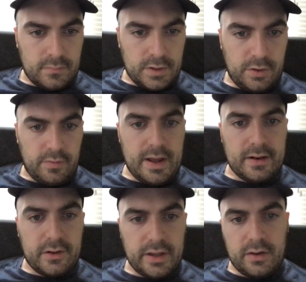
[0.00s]
Correct.
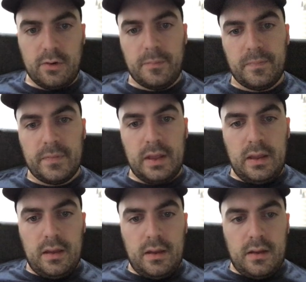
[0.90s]
Okay, cool.
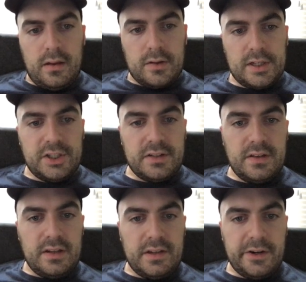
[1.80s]
So as you can
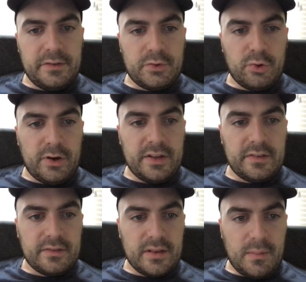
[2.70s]
see, Tears of Joy
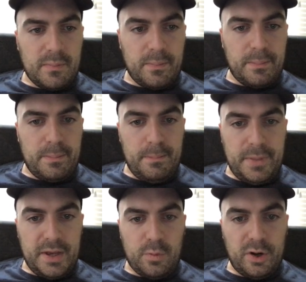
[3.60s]
is a
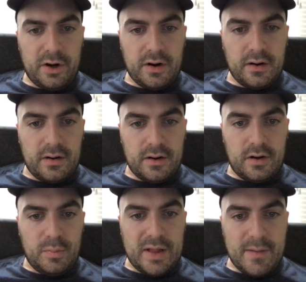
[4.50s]
big winner on
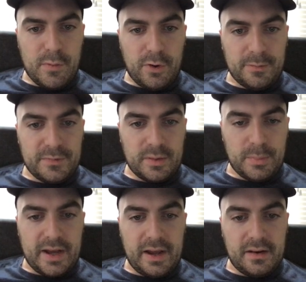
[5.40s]
all platforms
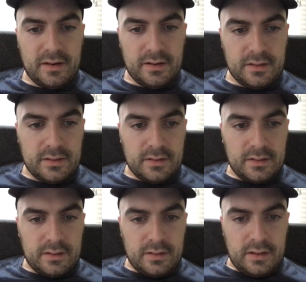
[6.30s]
combined.
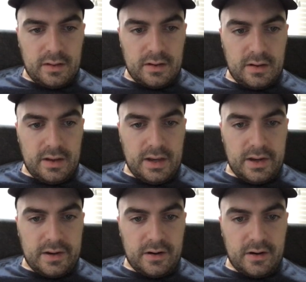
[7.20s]

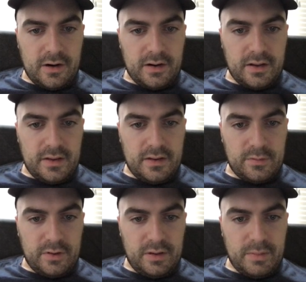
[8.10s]
And Heart is
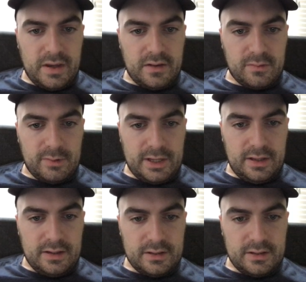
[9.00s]
really big as well.